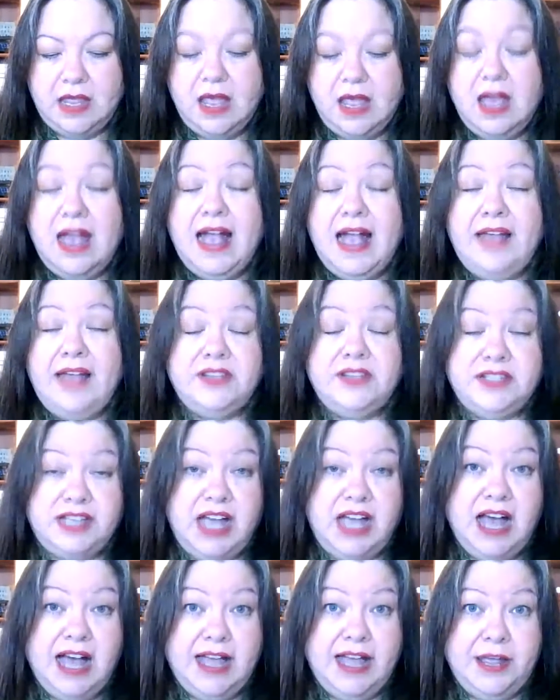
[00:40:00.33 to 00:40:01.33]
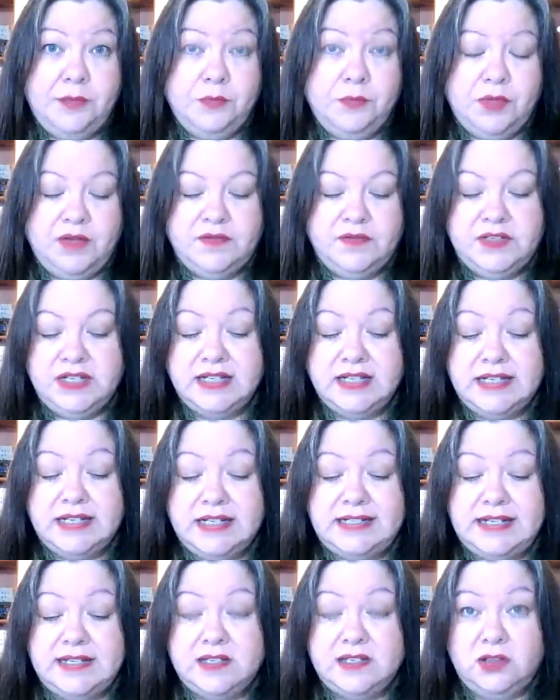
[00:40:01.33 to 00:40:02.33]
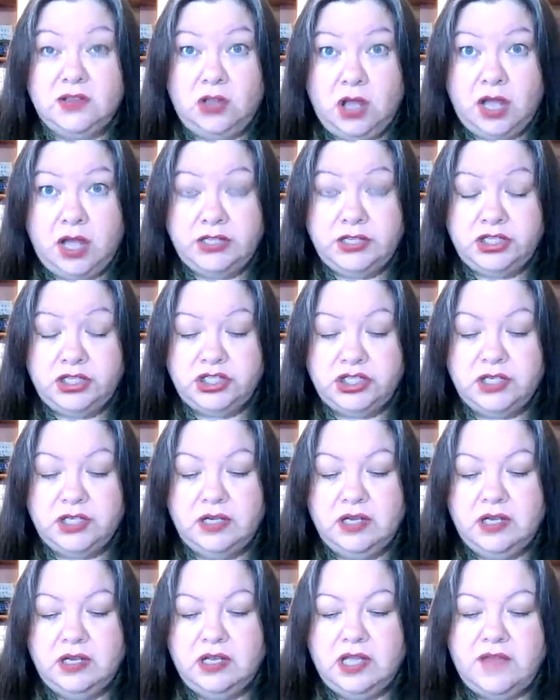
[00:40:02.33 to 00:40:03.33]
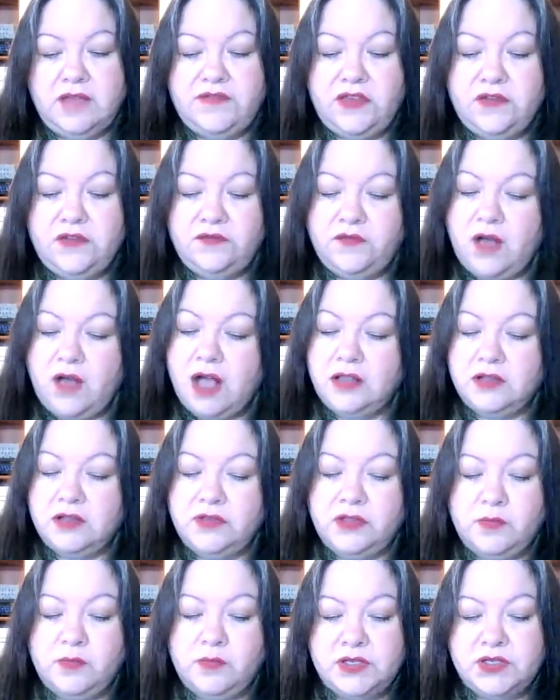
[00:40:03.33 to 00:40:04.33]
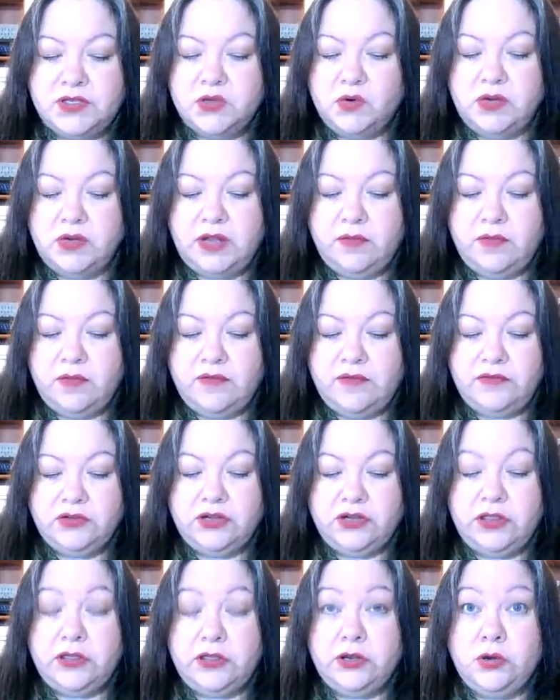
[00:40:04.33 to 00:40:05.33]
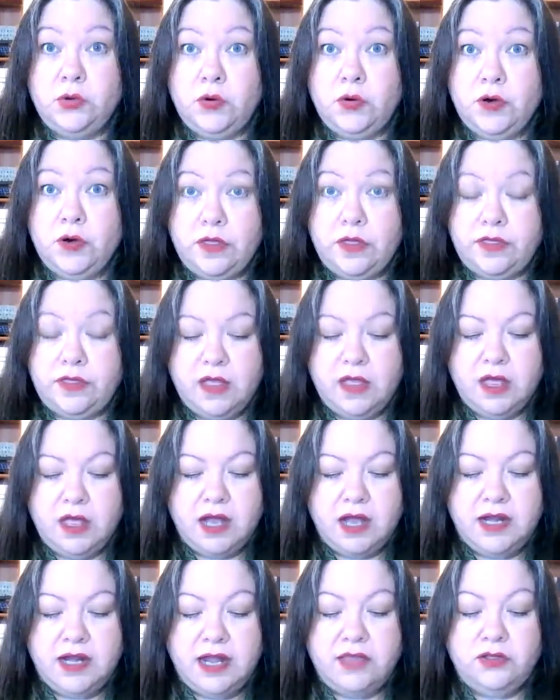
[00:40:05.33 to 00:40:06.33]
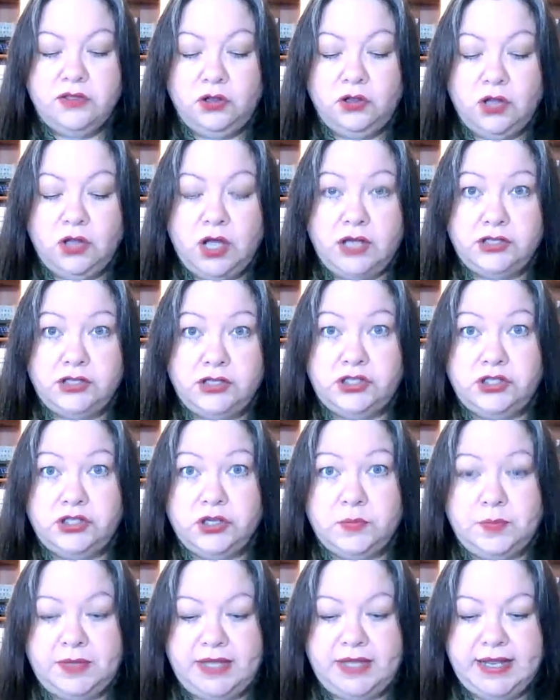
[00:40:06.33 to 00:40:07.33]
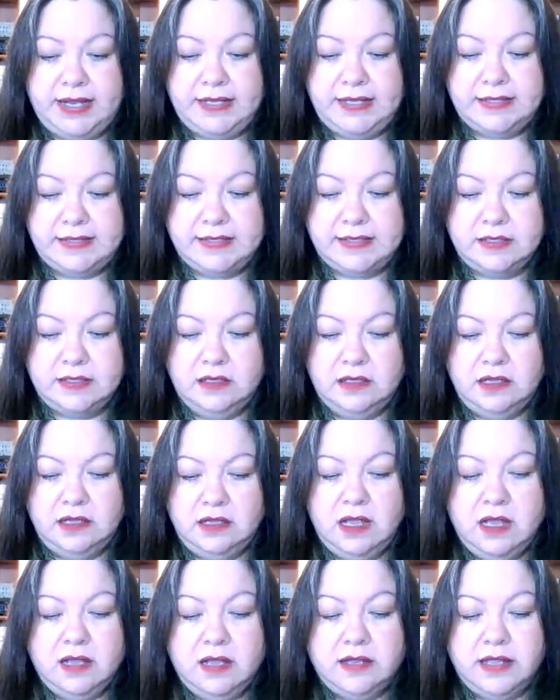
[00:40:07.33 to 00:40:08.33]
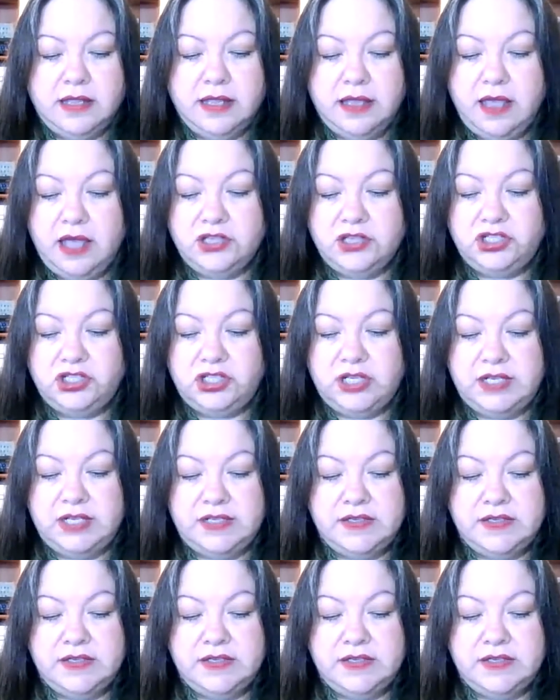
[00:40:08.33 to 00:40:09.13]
At the time of Dignity's launch, if you followed the Missouri River to the north, another launch took place. Concussion